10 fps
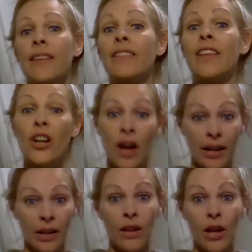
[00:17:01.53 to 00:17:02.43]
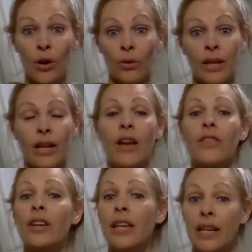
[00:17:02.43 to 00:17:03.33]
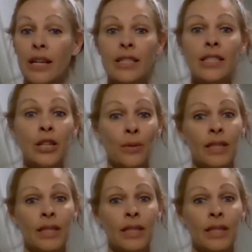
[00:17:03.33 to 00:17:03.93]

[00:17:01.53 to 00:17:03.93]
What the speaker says: that they're not alone, that other kids deal